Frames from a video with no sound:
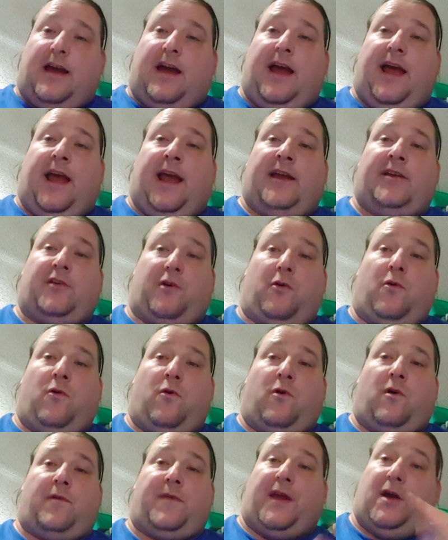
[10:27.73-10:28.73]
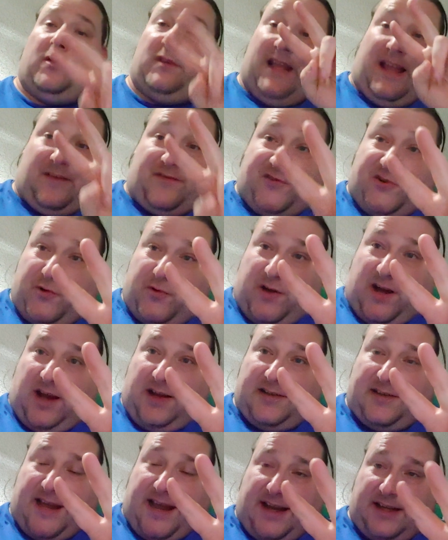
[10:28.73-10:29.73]
and or they only have 2
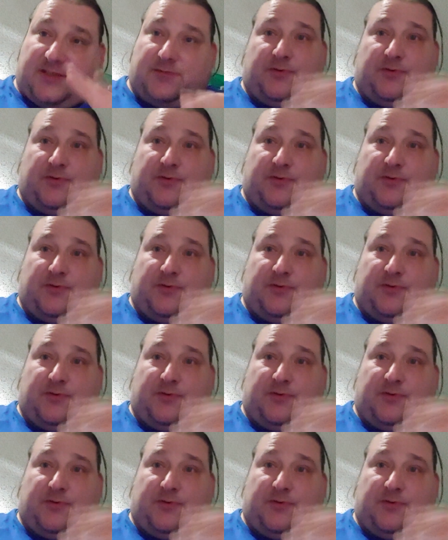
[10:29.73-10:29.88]
contacts,